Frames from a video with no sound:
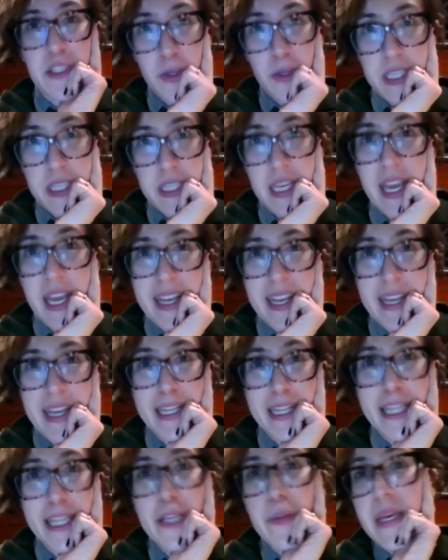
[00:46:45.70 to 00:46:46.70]

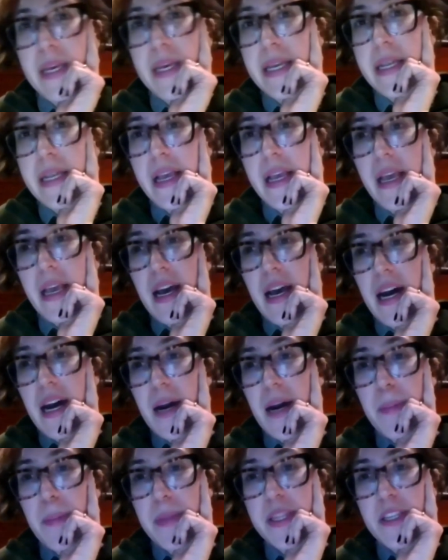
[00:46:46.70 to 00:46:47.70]
associating a little bit,
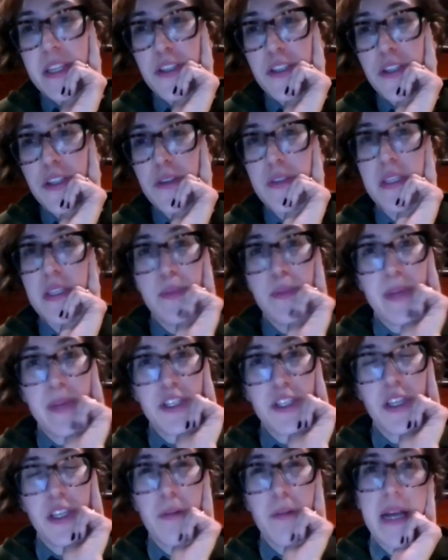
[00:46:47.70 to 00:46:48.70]
um, but this shows,
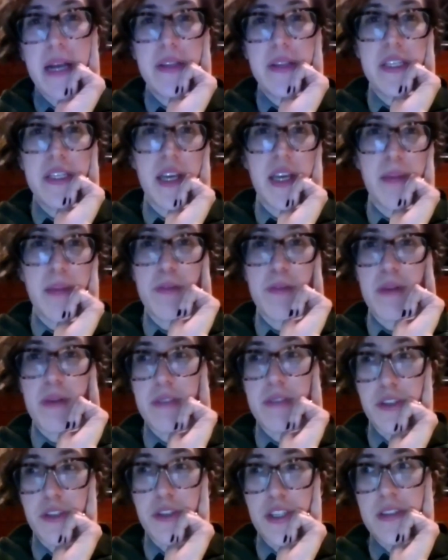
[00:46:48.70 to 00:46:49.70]
especially around the time of the
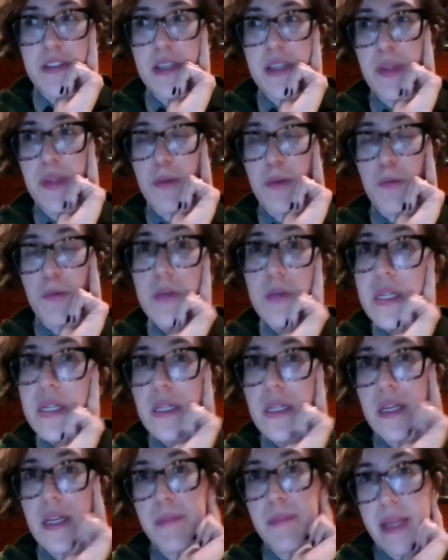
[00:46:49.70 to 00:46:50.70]
revolution, some of the
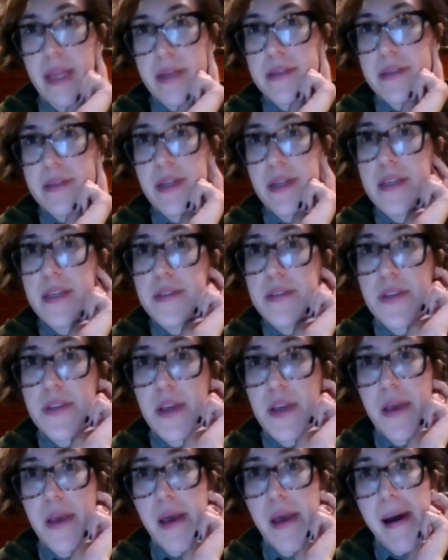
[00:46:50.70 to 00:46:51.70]
real complexities
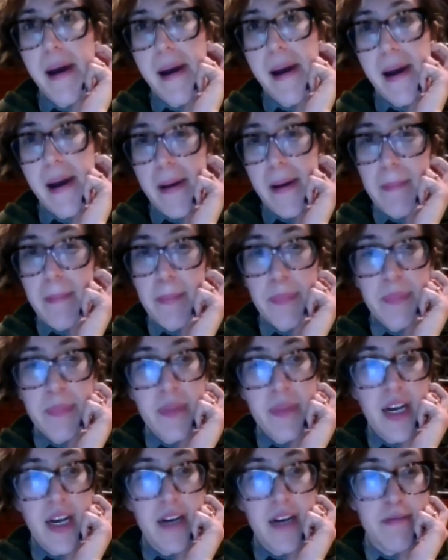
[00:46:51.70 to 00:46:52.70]
um,
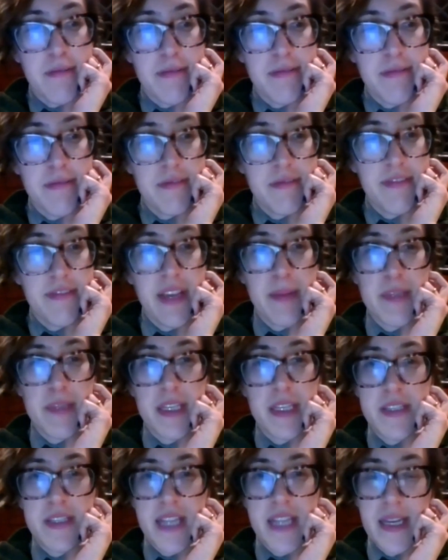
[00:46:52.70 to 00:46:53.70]
of
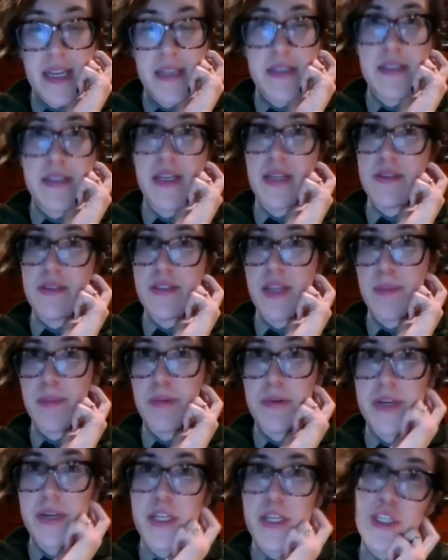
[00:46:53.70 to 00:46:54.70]
family status and
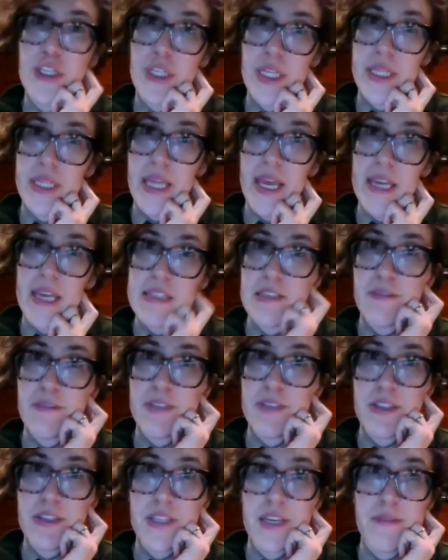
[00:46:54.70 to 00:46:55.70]
separation at the hands of
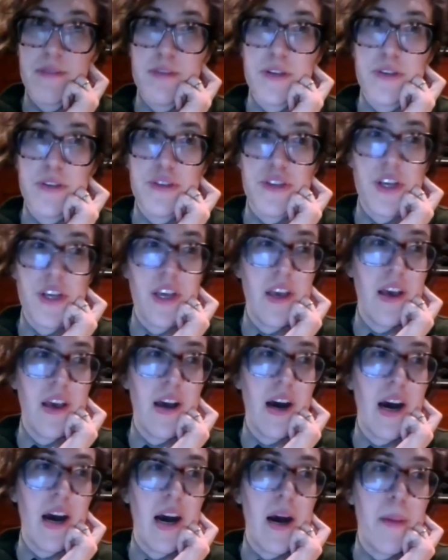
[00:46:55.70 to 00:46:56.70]
enslavers,
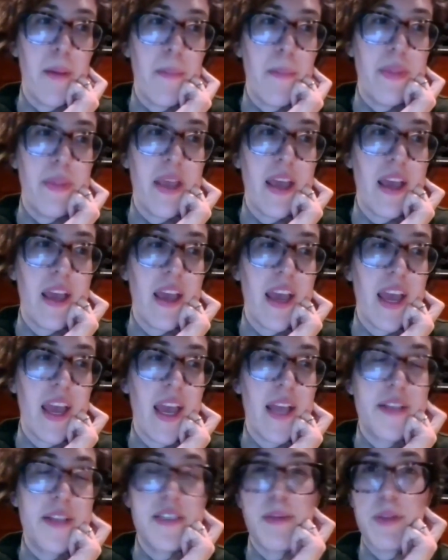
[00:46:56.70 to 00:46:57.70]
um,
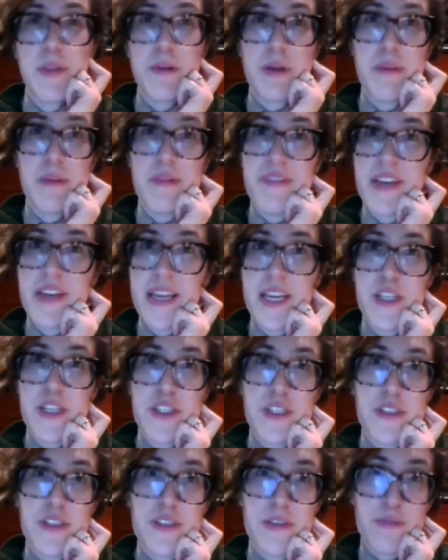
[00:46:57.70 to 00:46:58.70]
and some of the
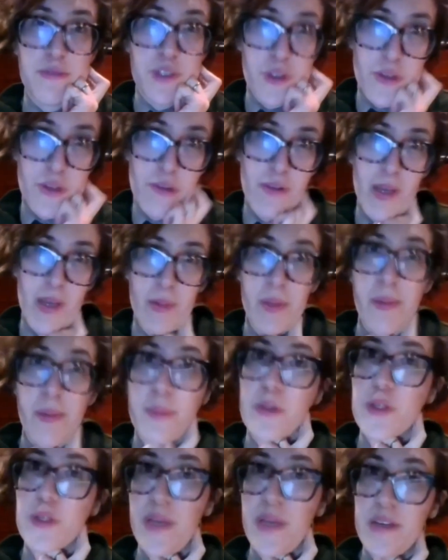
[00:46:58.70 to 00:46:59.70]
ramifications of certain family
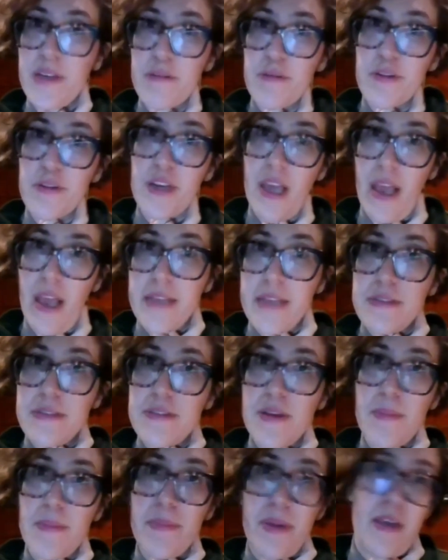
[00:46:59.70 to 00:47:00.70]
members being free and
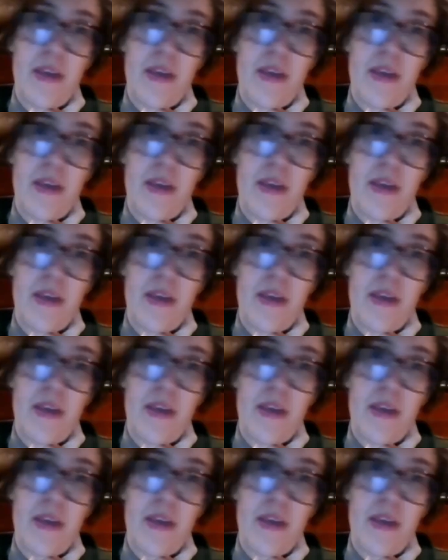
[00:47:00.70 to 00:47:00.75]
some